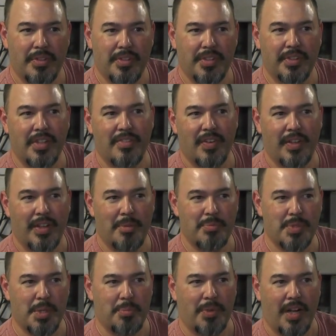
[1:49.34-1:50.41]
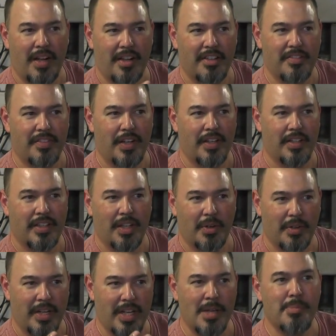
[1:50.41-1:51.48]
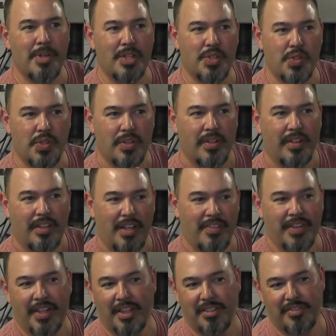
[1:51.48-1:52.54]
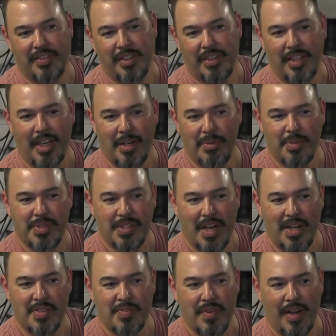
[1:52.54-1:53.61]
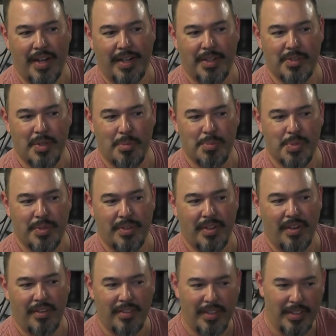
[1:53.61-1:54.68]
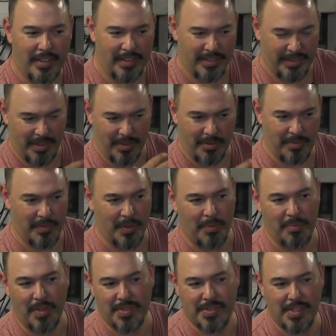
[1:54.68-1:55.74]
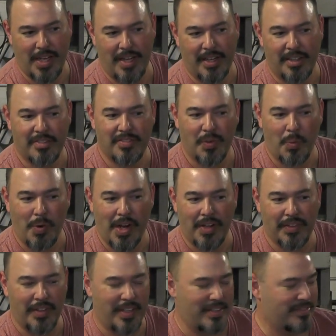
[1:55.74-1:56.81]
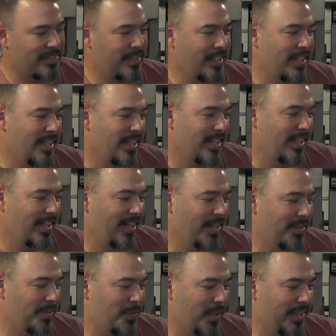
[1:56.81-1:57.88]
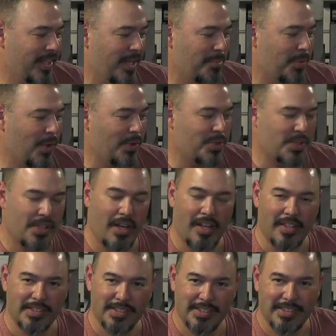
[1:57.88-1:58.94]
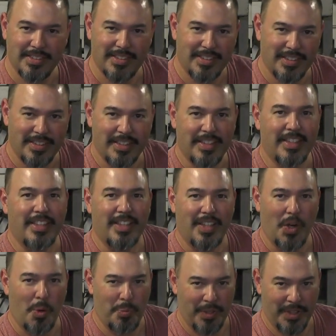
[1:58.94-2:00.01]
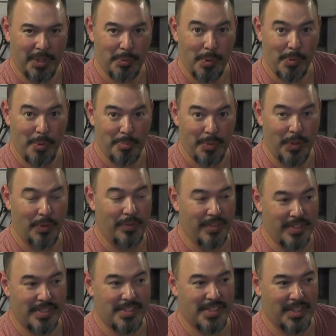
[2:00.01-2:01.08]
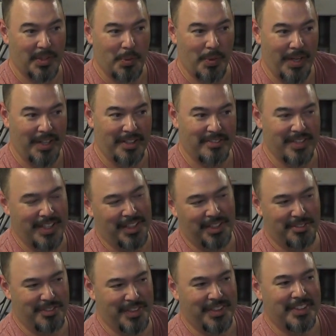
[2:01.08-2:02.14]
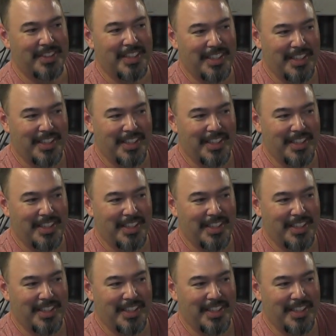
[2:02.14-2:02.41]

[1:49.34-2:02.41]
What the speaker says: deliver them some kind of an image of an elephant, and it was satisfying in terms of their aesthetic for wildlife. And when they approached us, hoping that we would build this silhouette of an elephant,